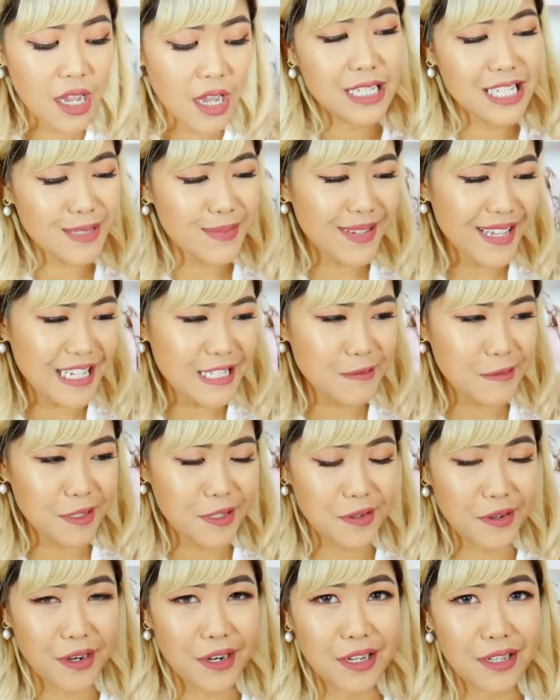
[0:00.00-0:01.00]
Just because when
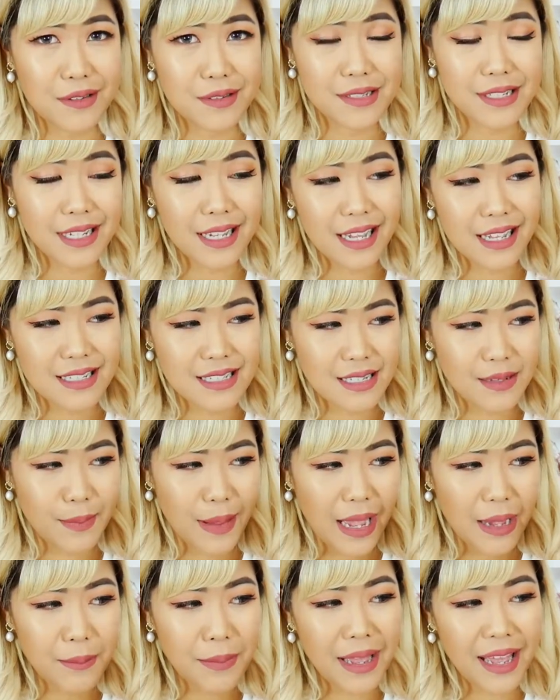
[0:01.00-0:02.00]
you are using it as a
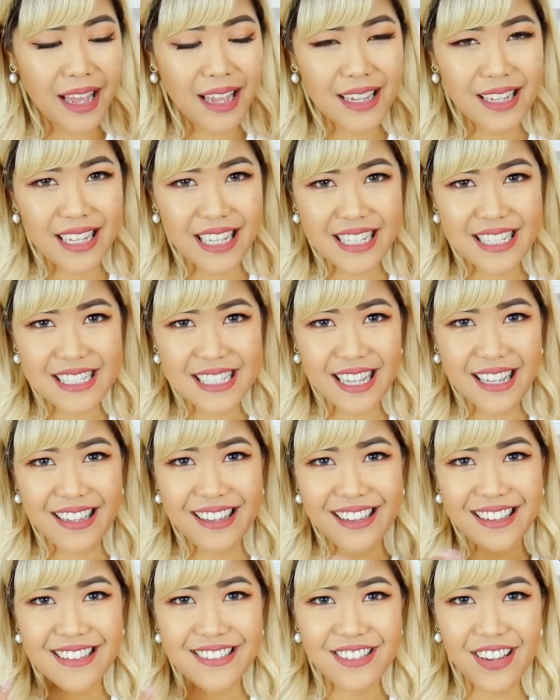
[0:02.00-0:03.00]
backpack, it's
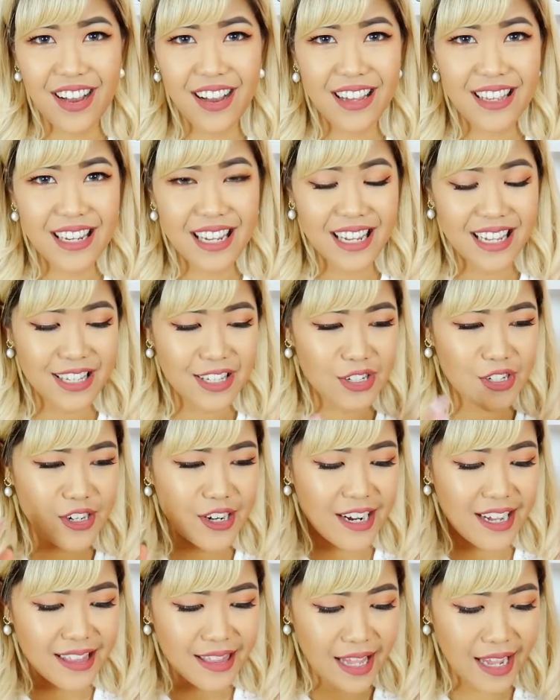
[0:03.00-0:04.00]
like not in
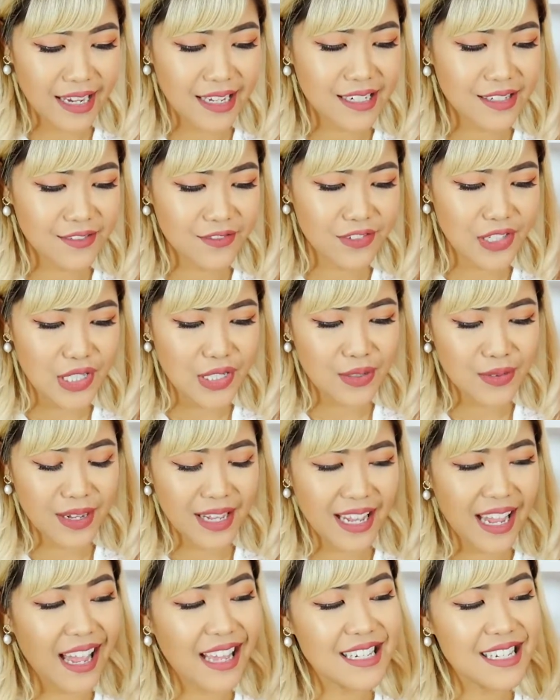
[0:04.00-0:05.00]
your line of view,
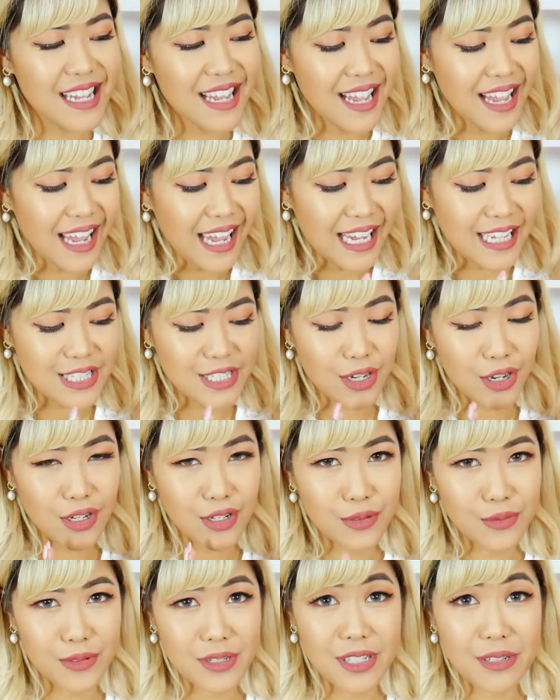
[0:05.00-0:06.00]
and it's
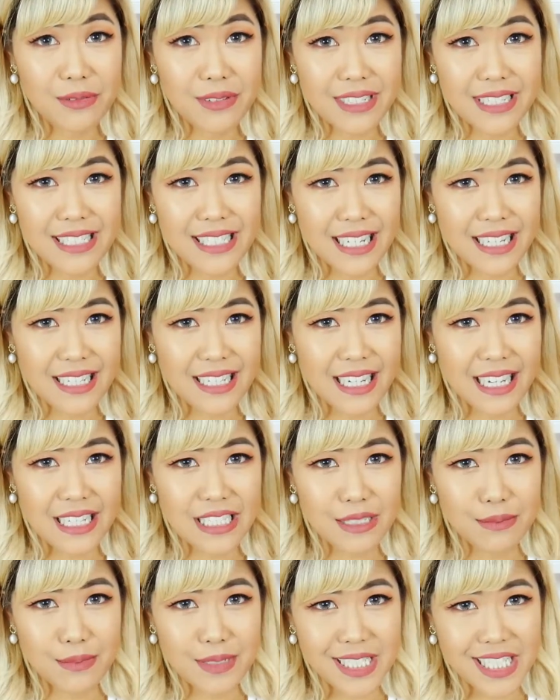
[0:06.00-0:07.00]
all really, really
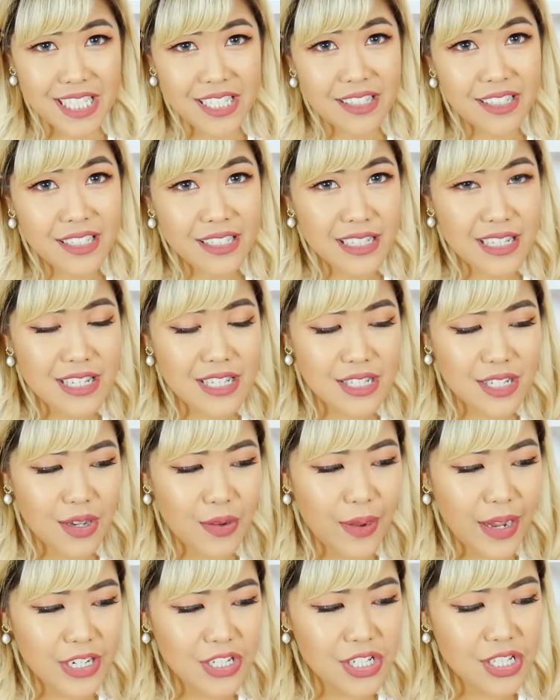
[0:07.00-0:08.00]
delicate material, so
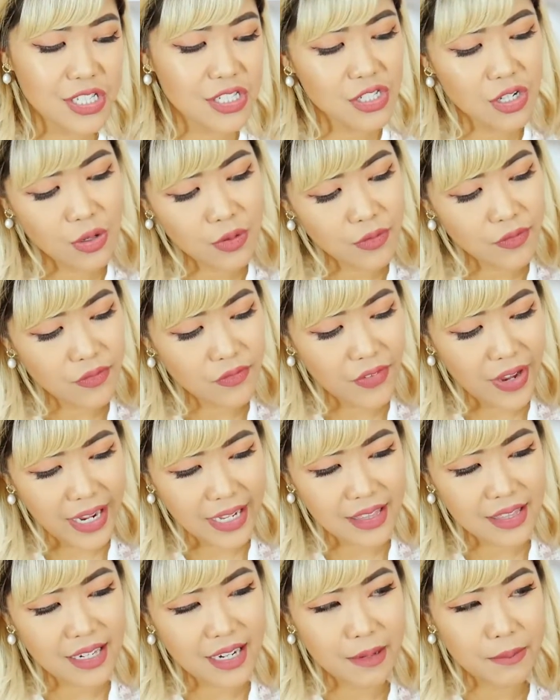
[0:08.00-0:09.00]
I just don't
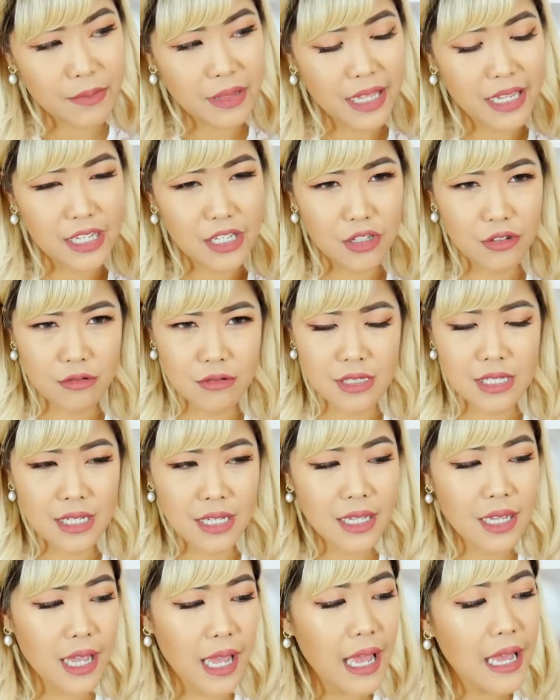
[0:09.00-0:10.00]
find that I'm like using
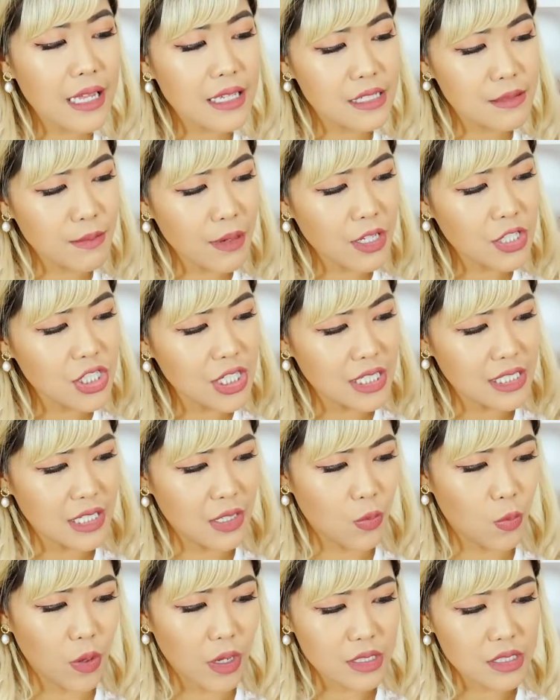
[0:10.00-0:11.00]
it as much as I
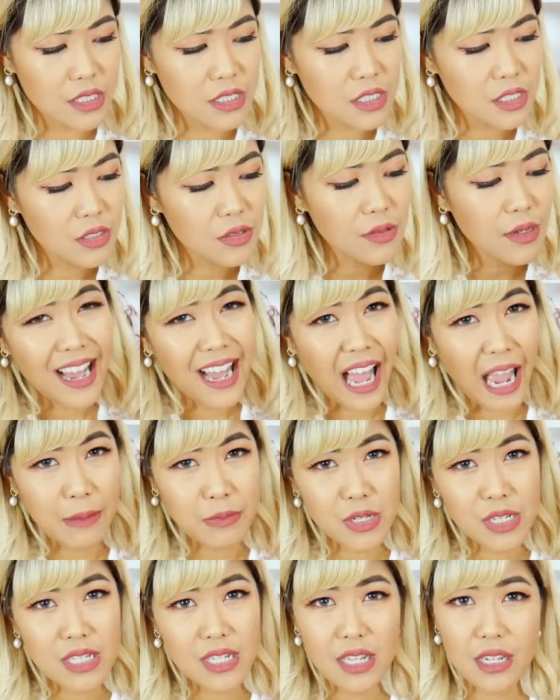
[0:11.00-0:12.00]
want to. I'm
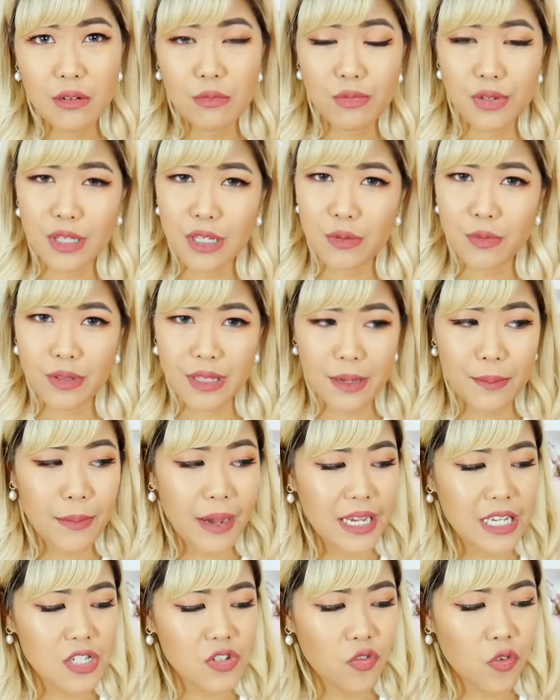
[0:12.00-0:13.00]
just like really, really
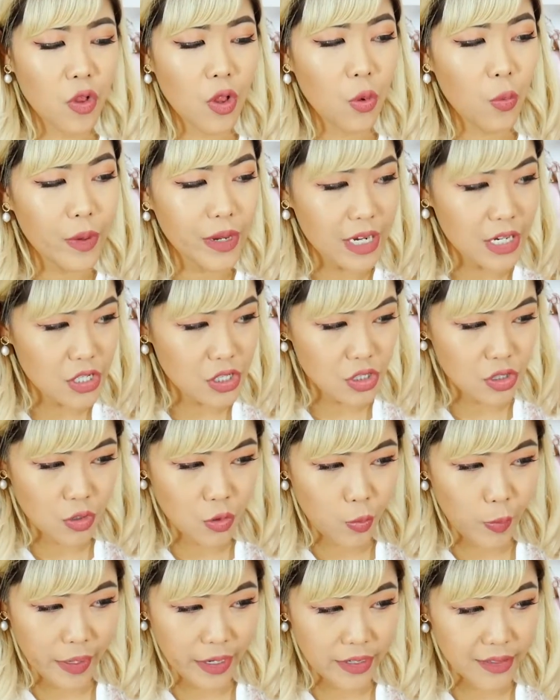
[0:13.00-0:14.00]
mindful when I do
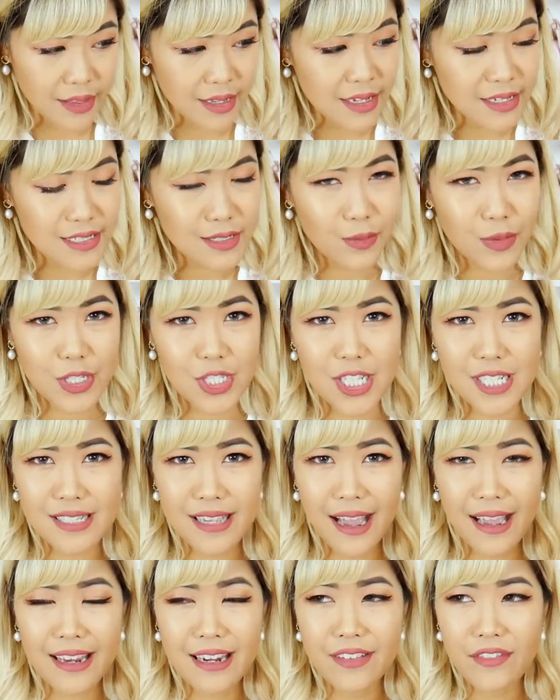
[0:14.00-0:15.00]
wear this, which is
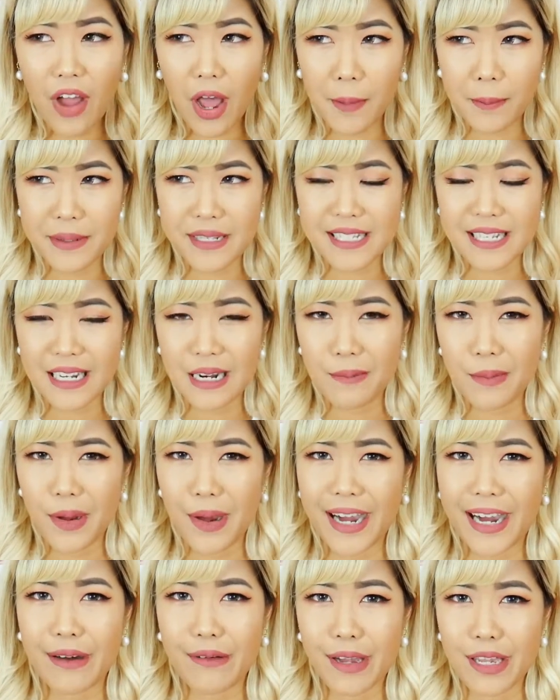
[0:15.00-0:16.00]
kind of opposite
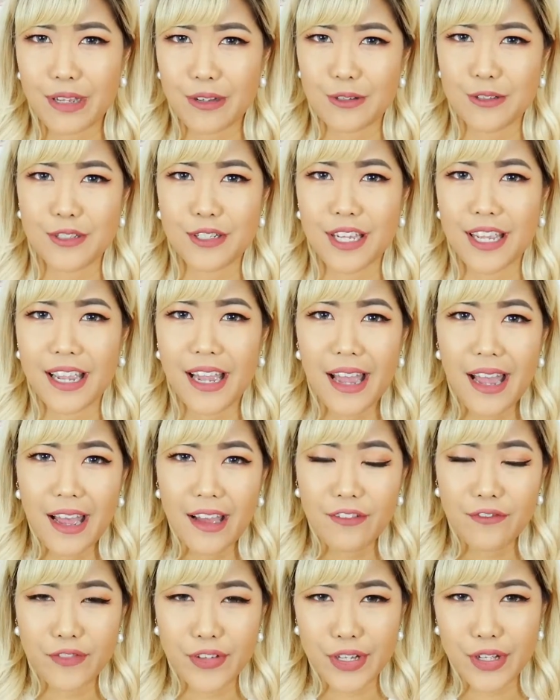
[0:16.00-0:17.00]
about how I usually
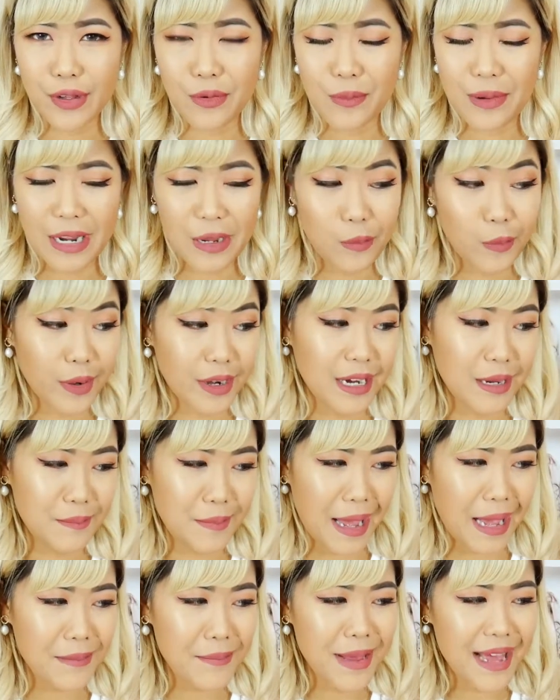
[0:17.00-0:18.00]
feel when I'm wearing
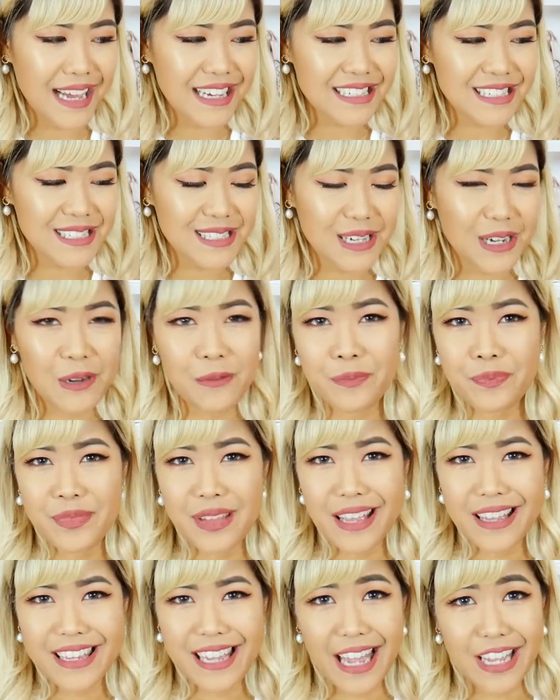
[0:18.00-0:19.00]
backpacks. So
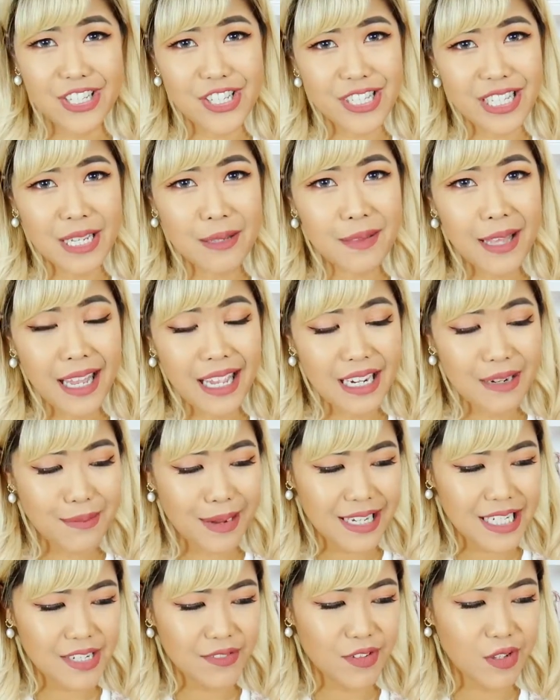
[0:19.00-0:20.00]
yeah, just keep that in
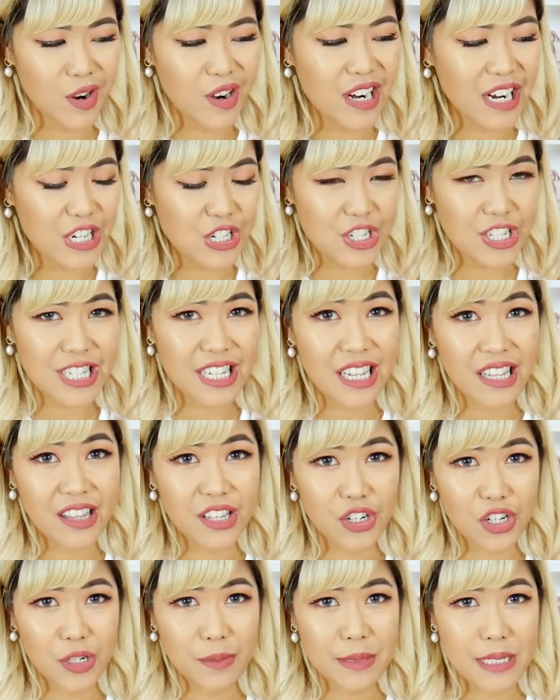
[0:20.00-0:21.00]
mind if you are interested in
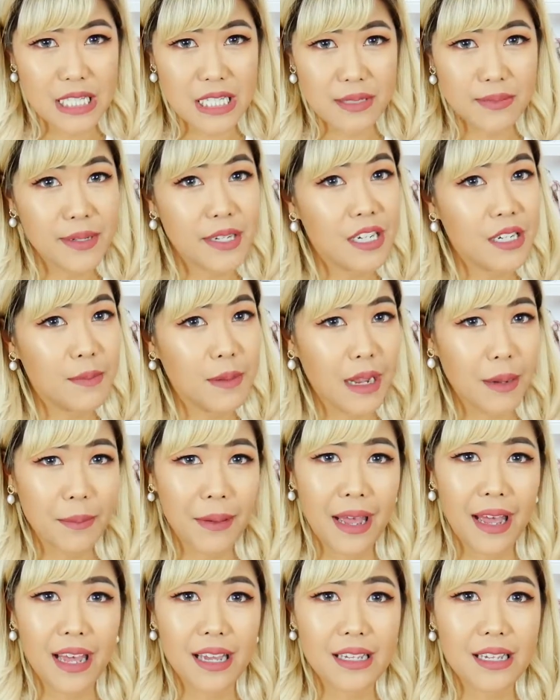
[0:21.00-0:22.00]
the Urban Spirit
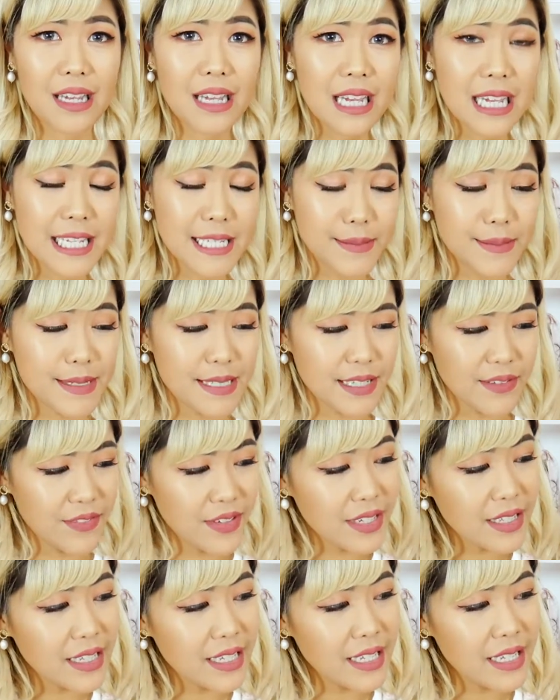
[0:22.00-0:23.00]
backpack
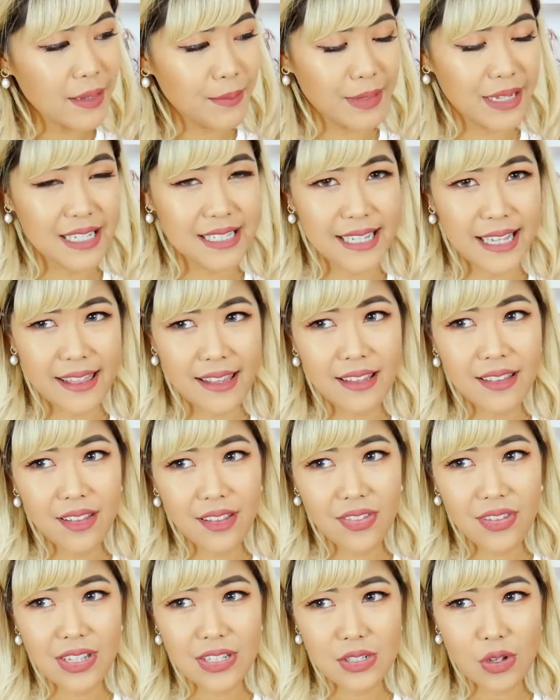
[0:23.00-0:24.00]
specifically, because I think
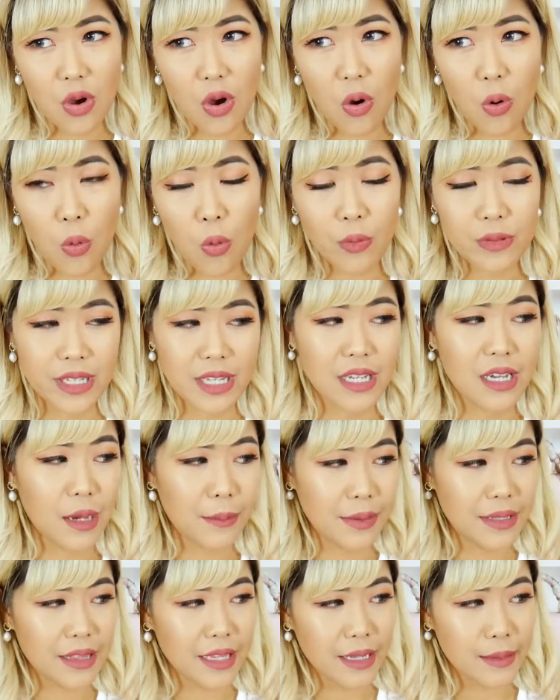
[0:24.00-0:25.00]
that these only
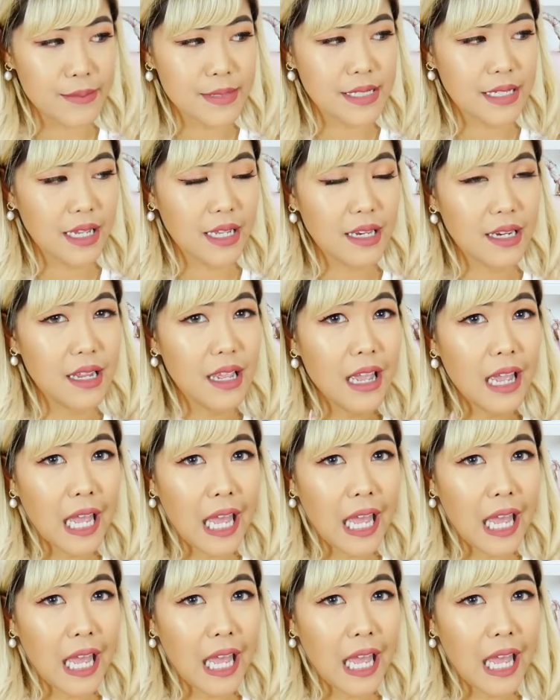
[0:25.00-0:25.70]
come in lambskin.